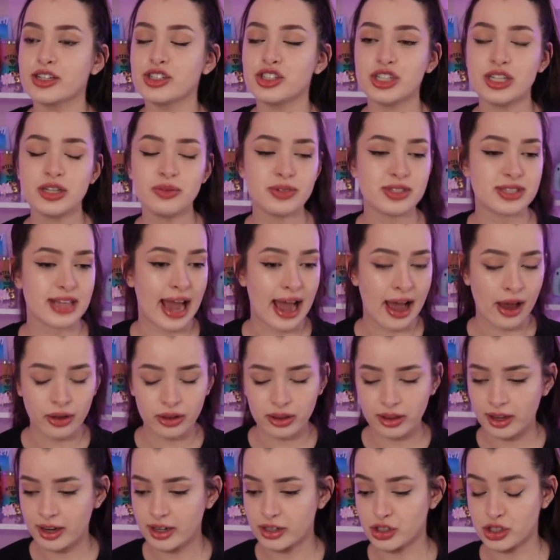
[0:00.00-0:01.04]
she was
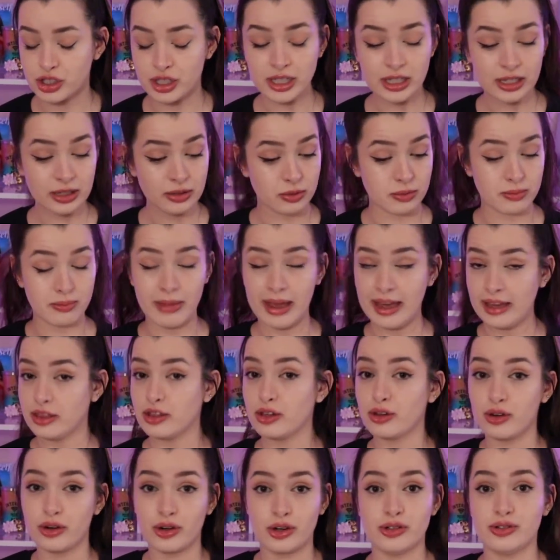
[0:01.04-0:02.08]
out there, she made the
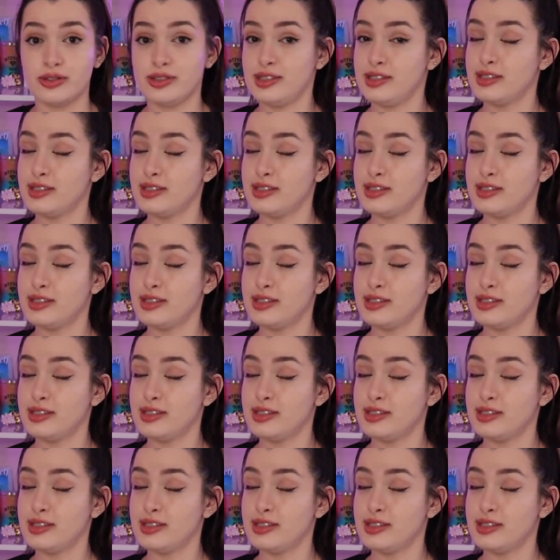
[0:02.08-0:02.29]
girls